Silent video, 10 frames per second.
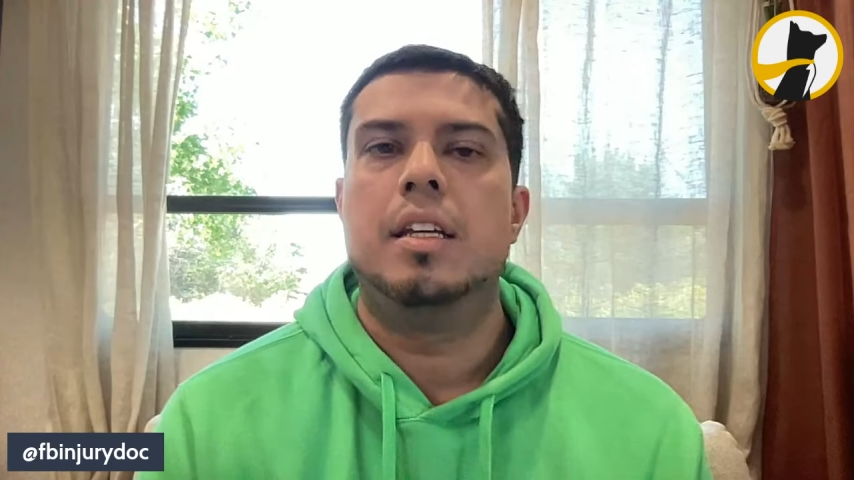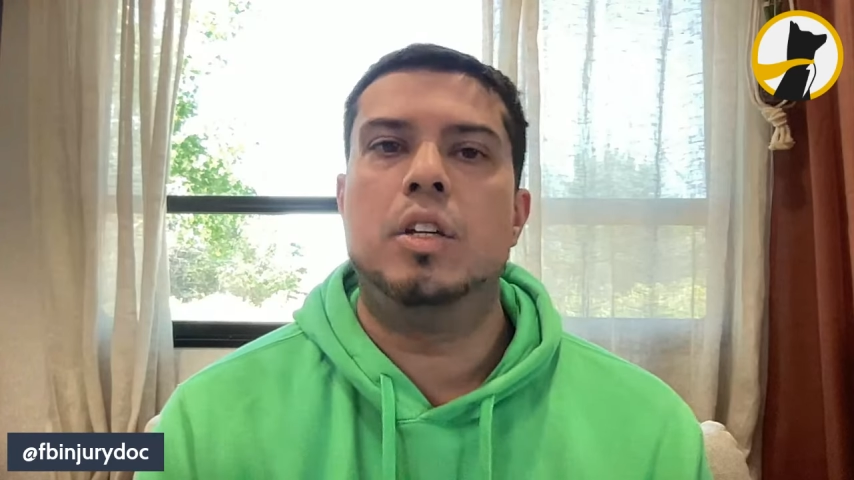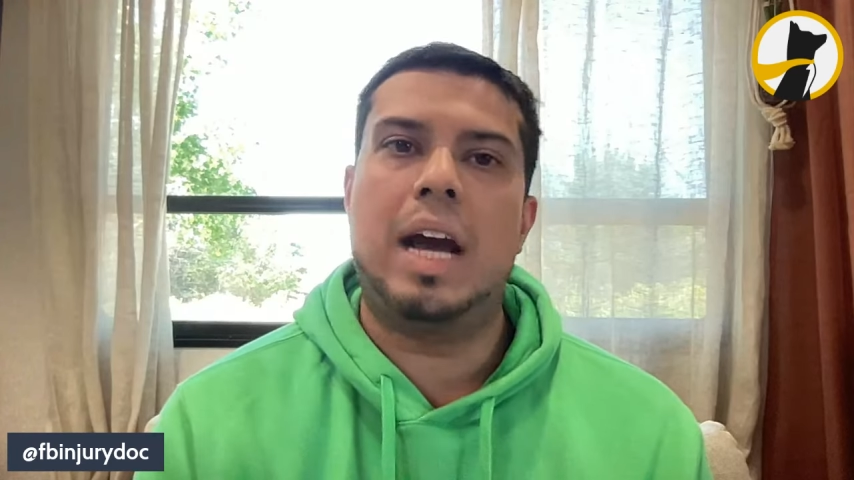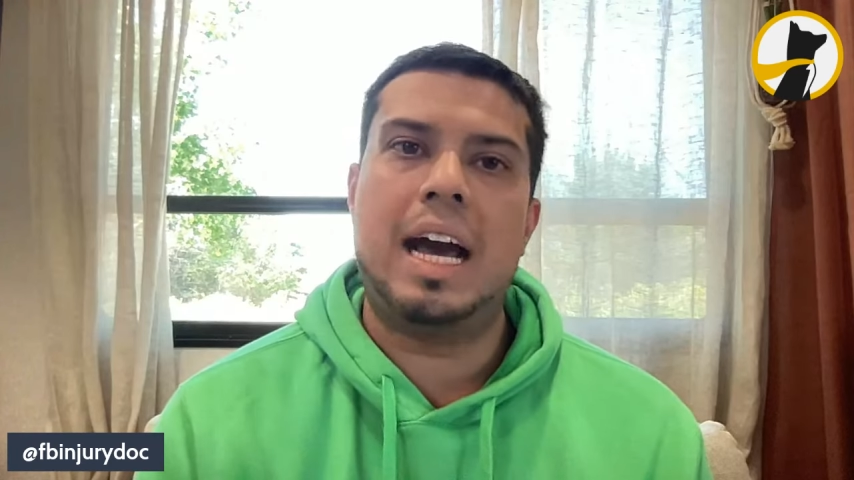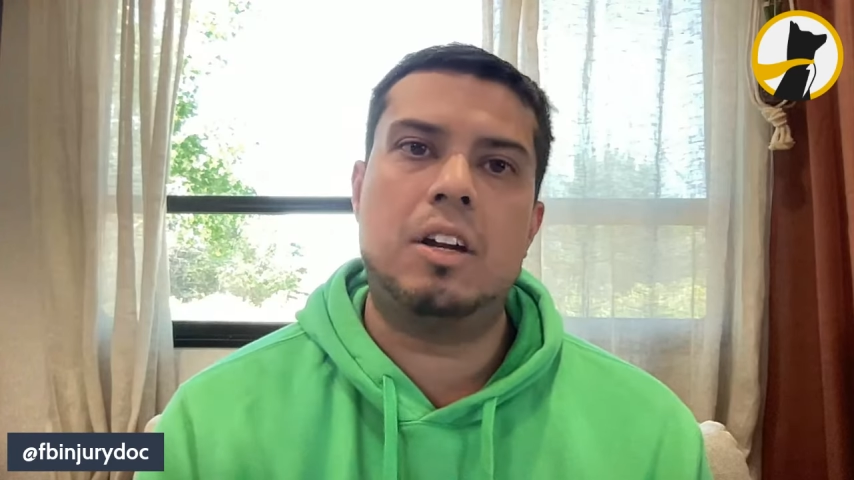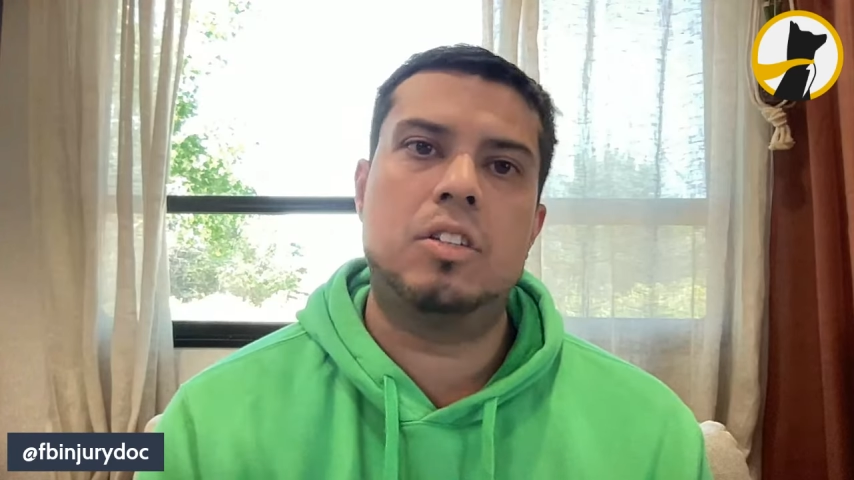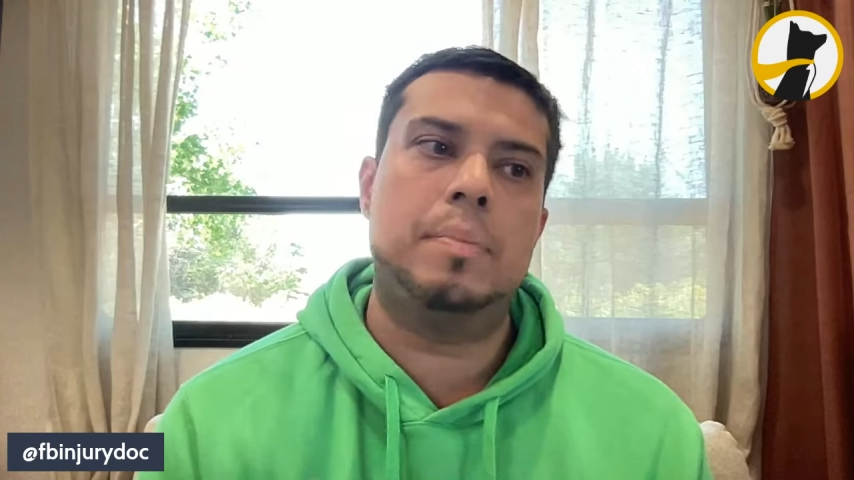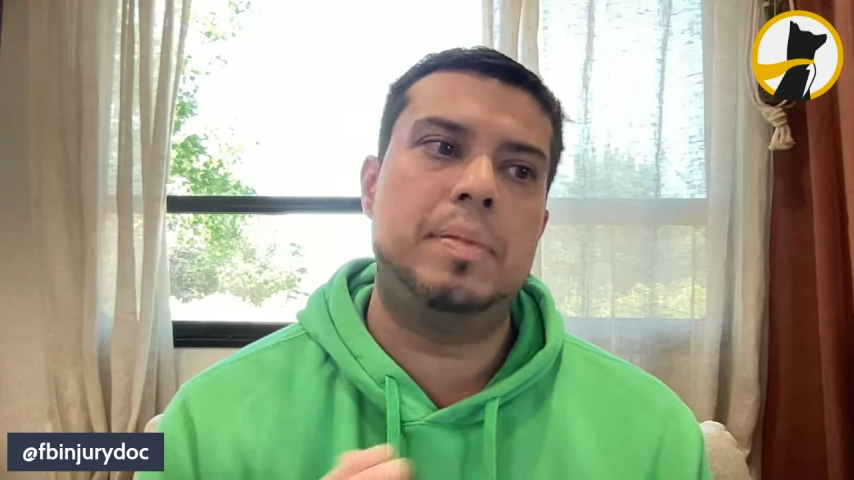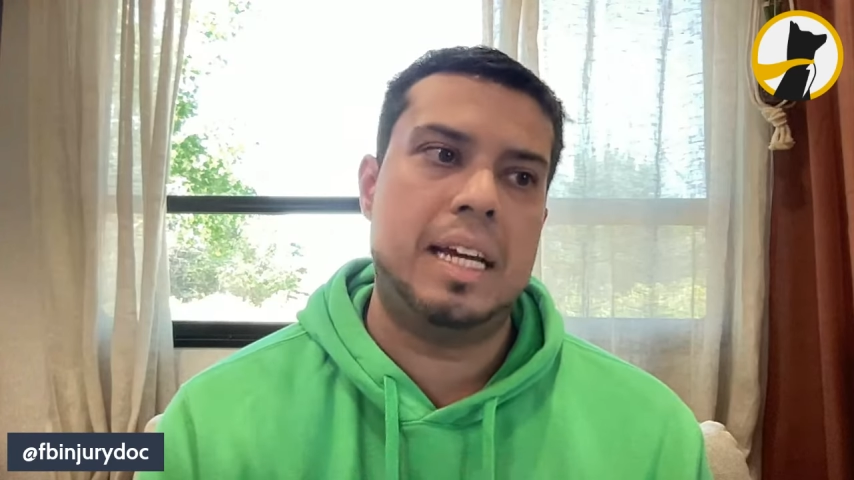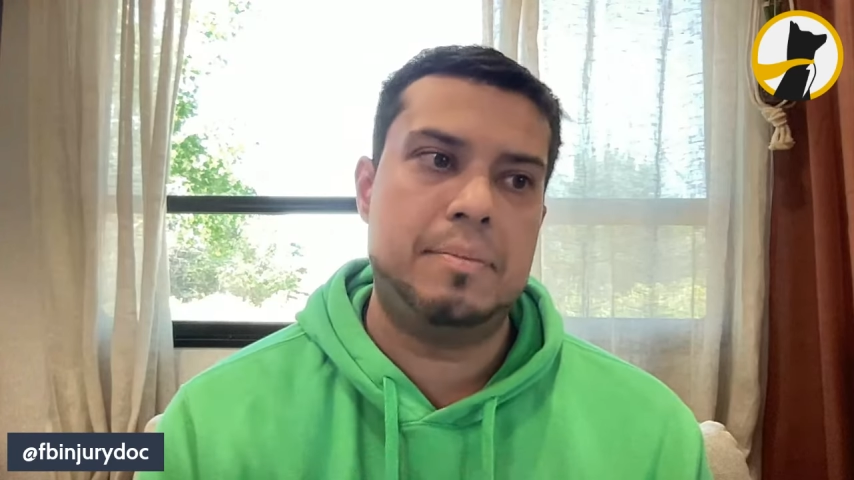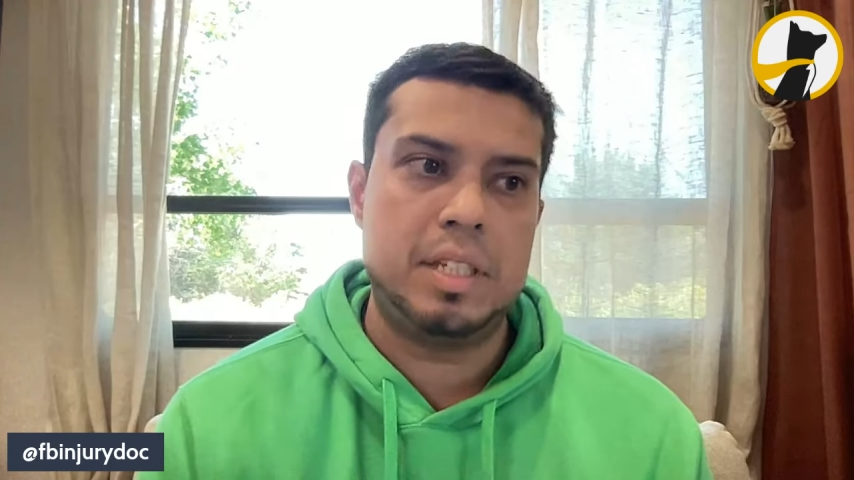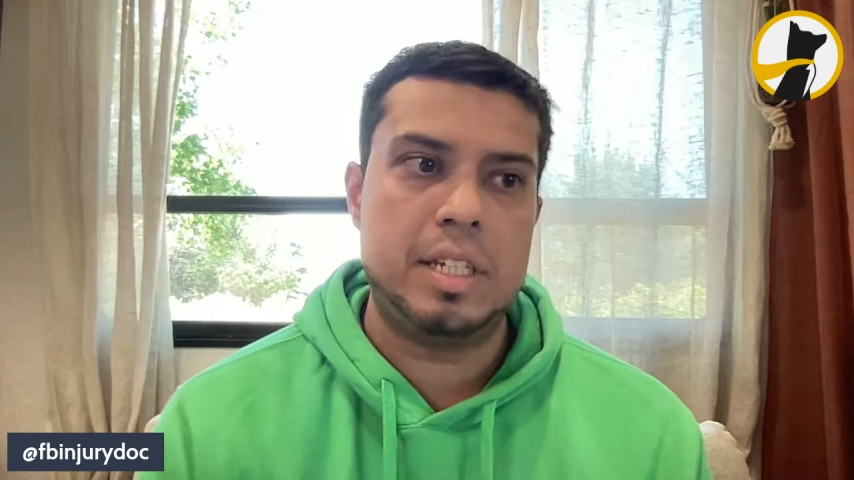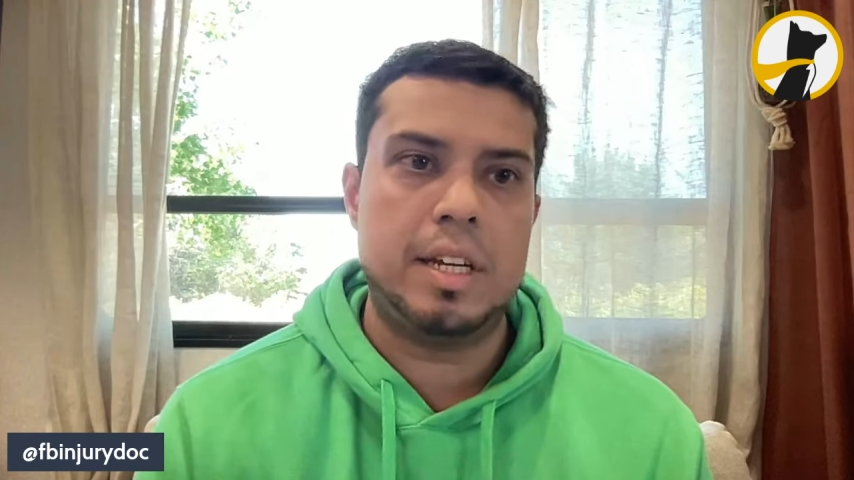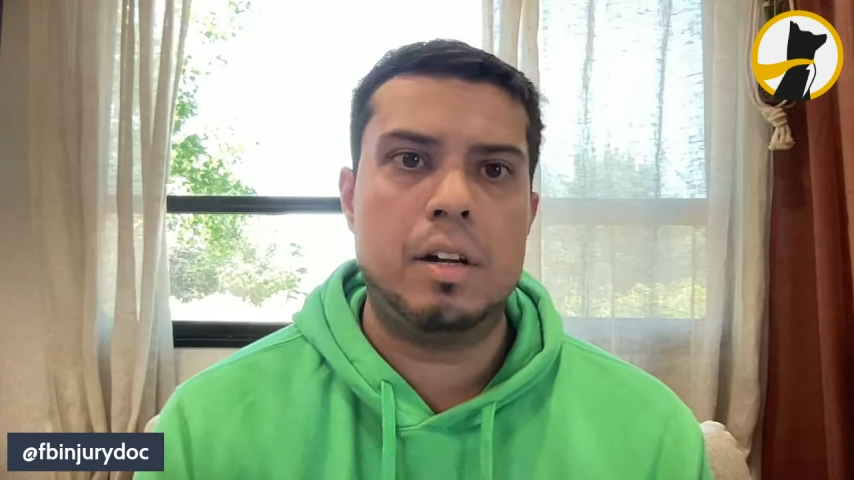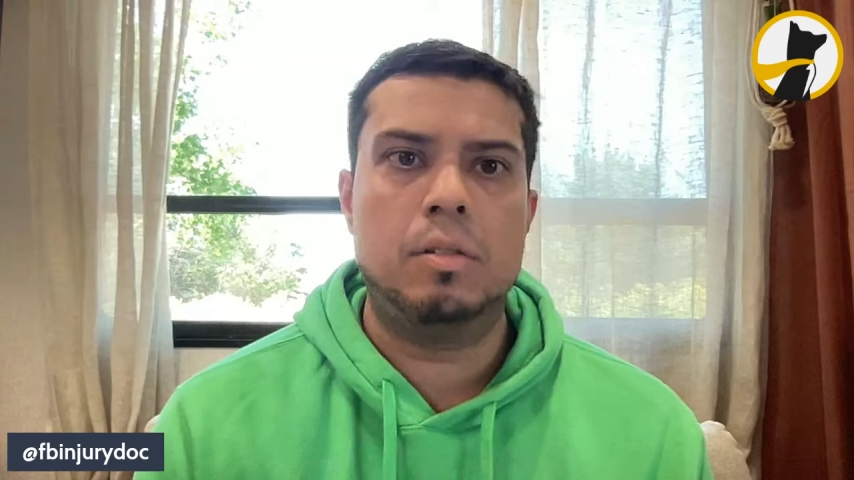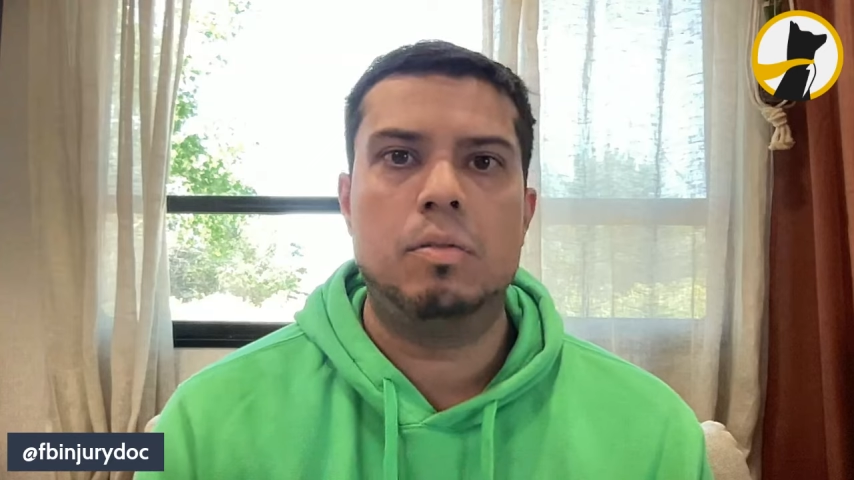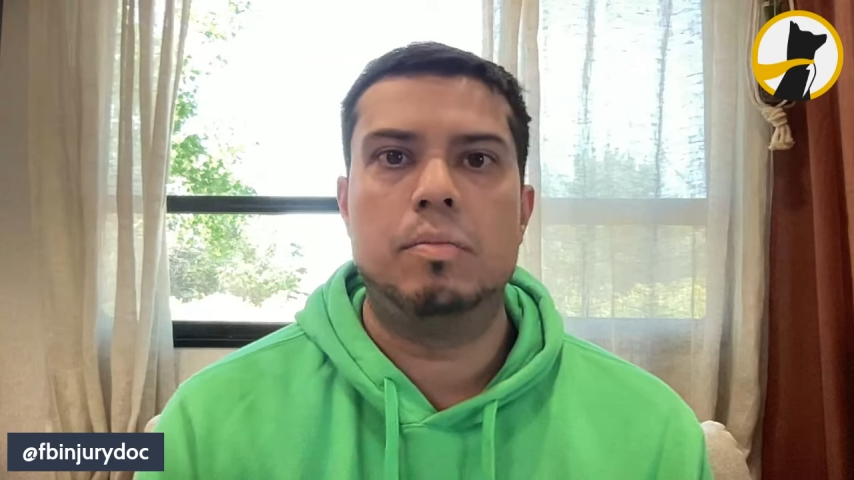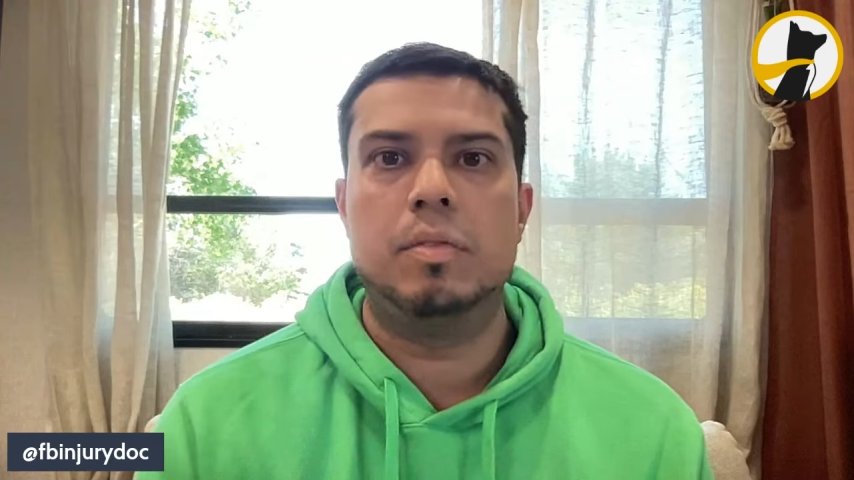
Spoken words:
You add on top of the MCL,